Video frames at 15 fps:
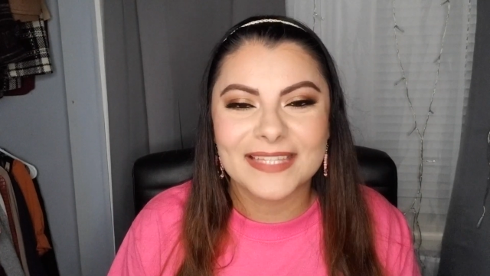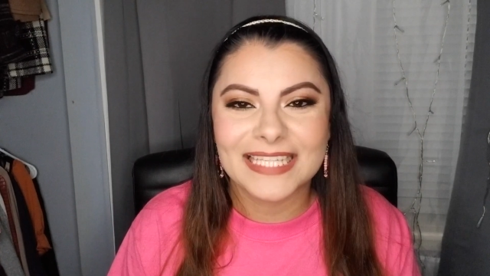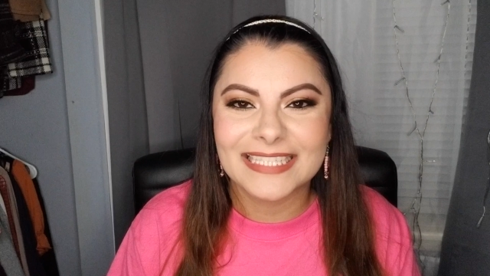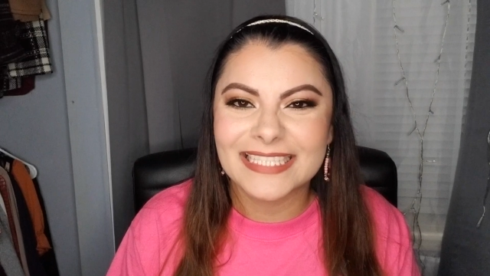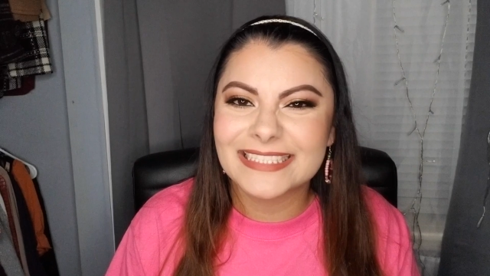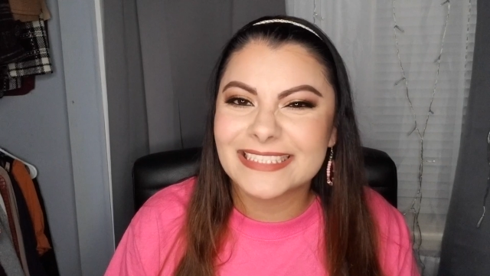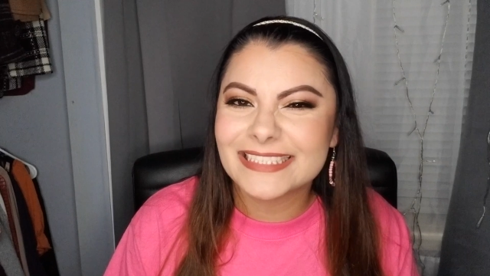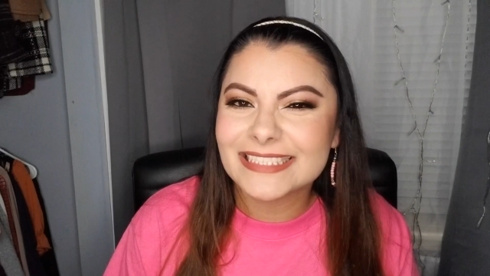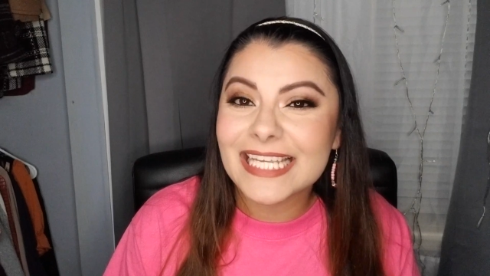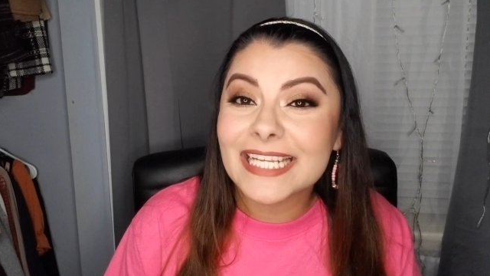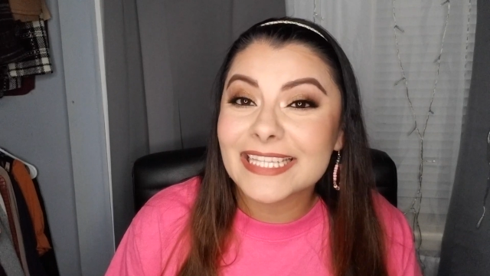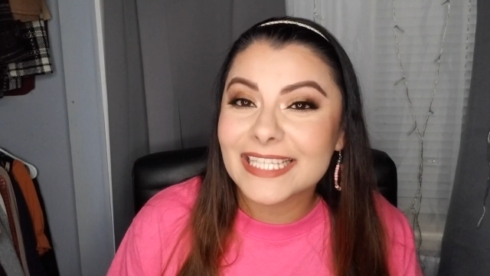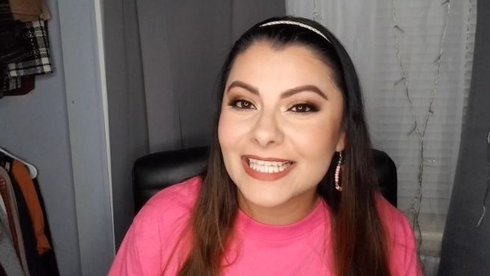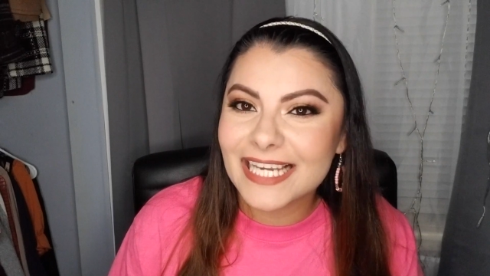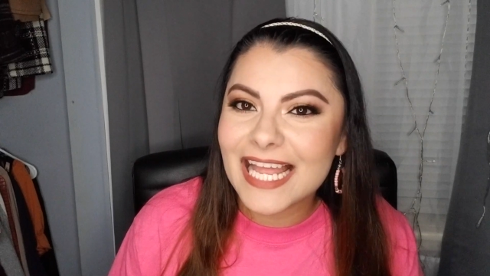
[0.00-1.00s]
This is like
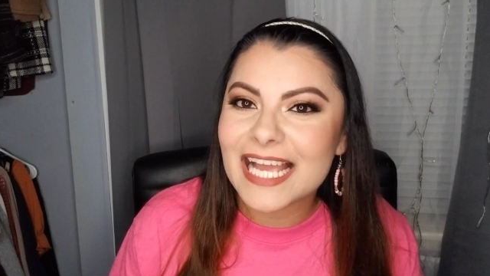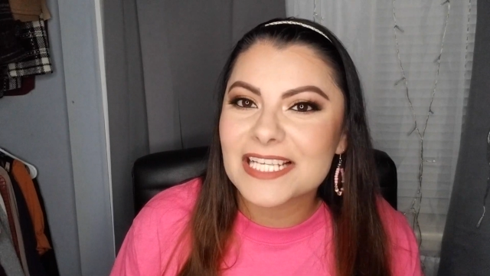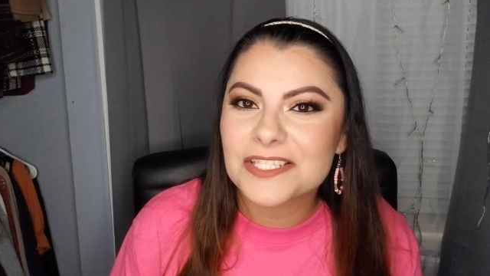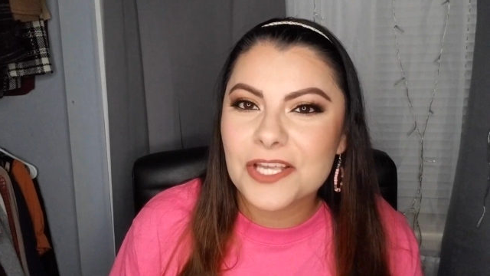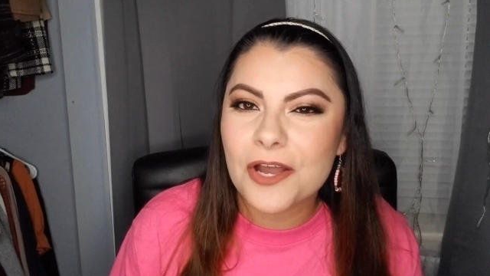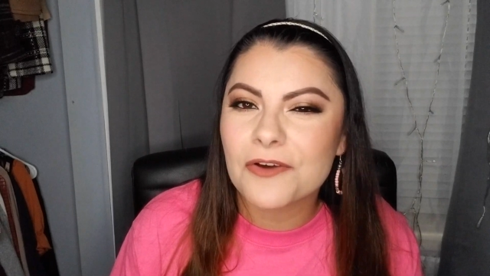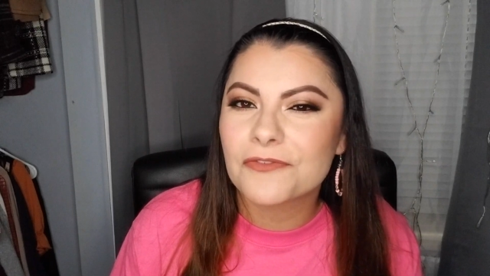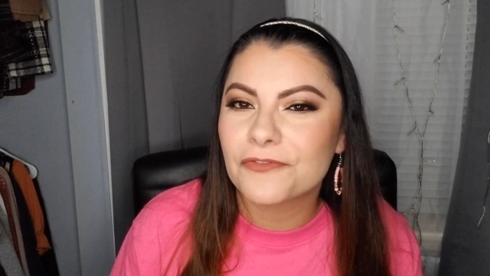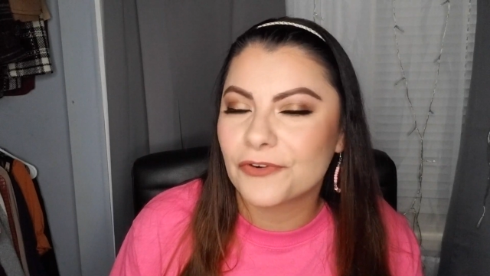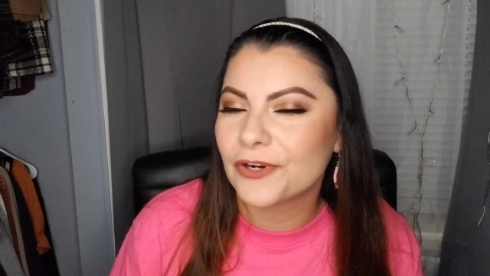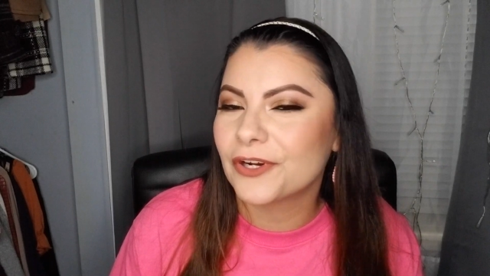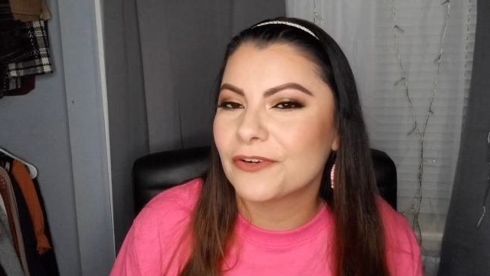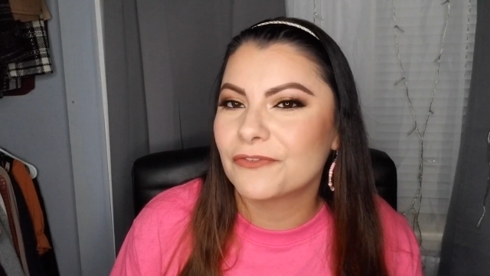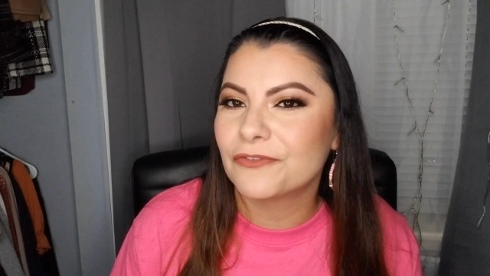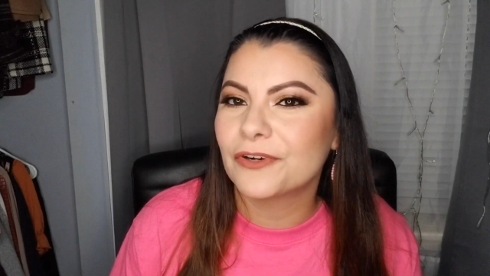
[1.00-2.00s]
the last haul
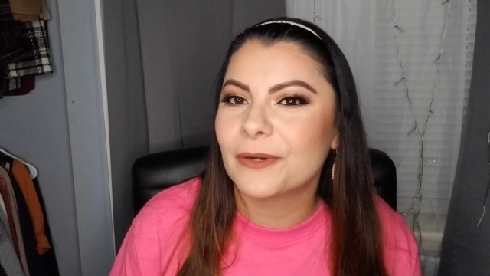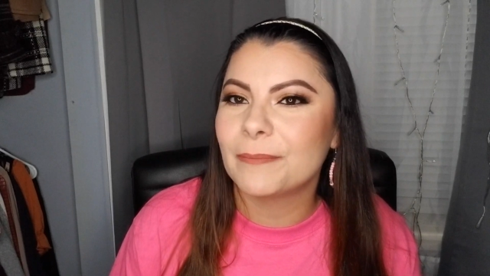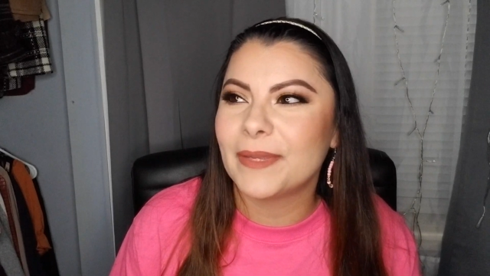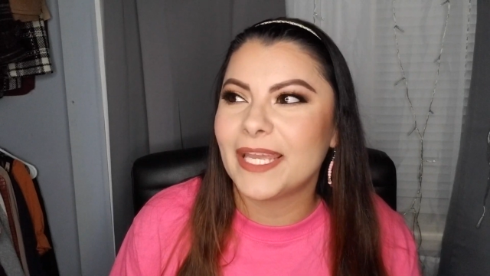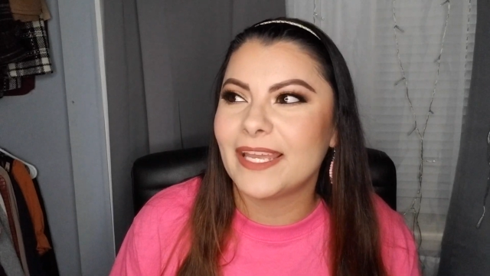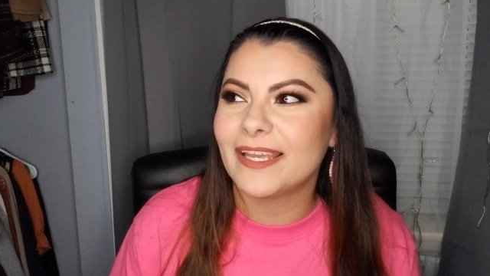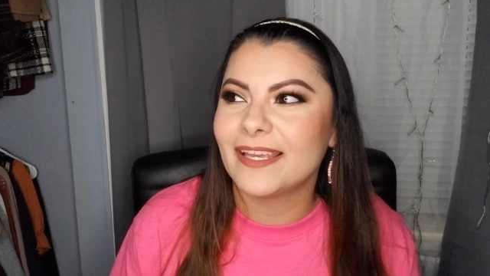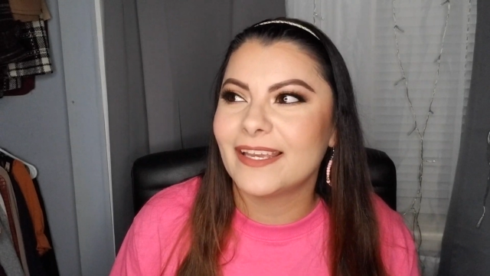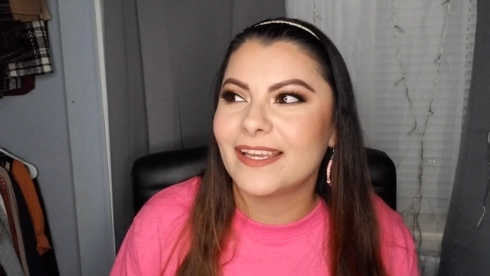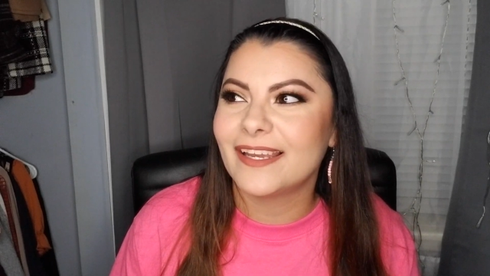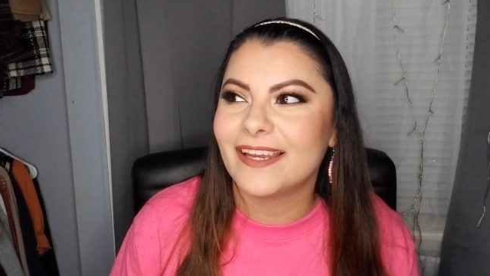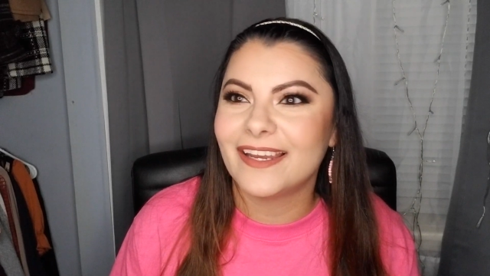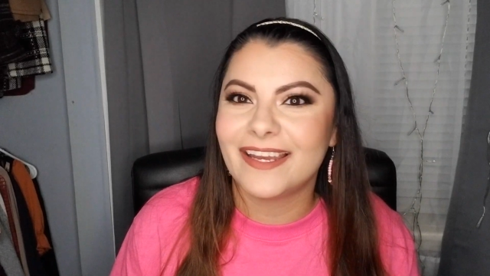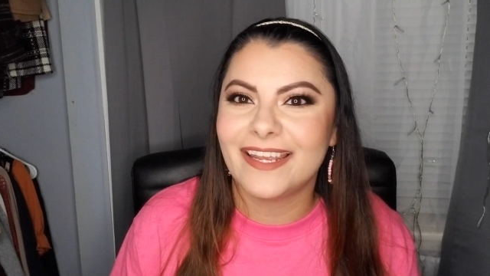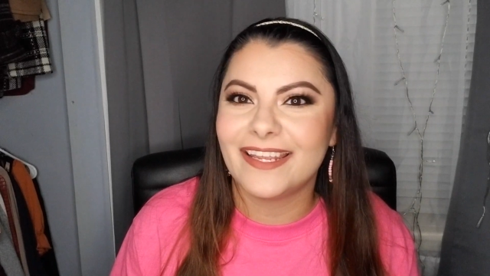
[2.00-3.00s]
for a bit,
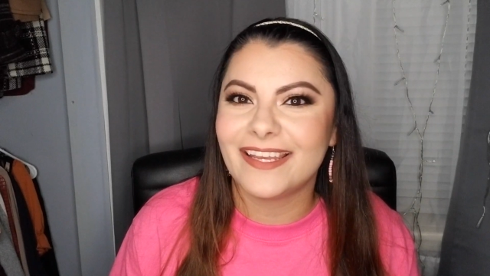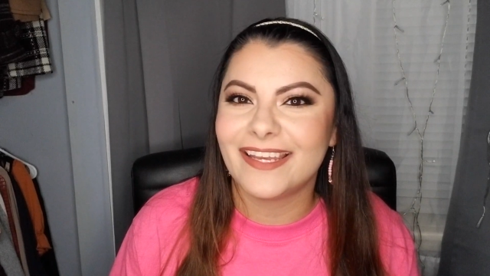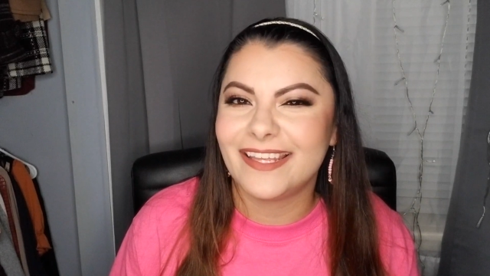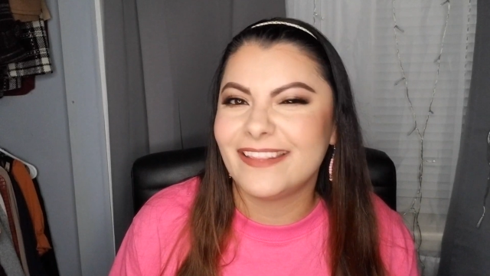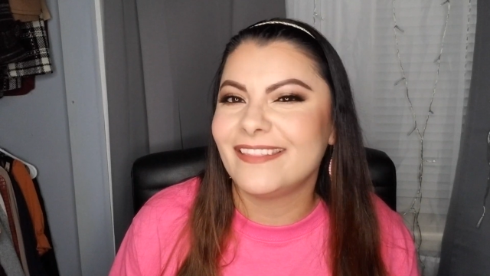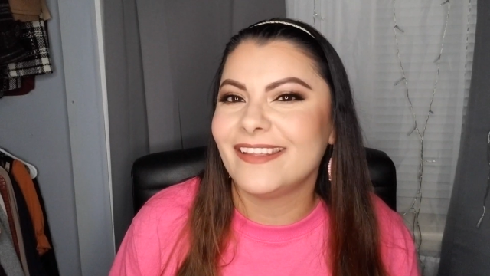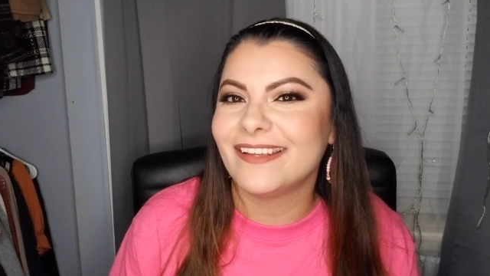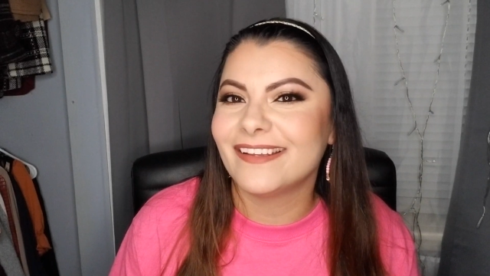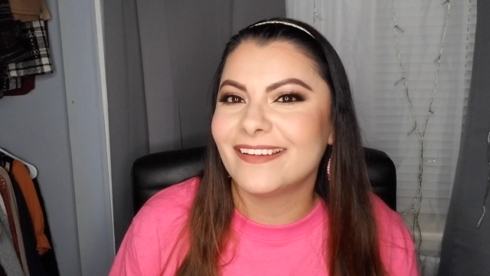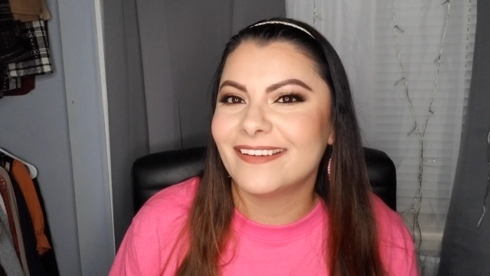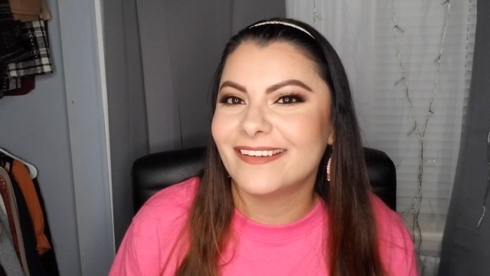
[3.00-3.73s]
I think.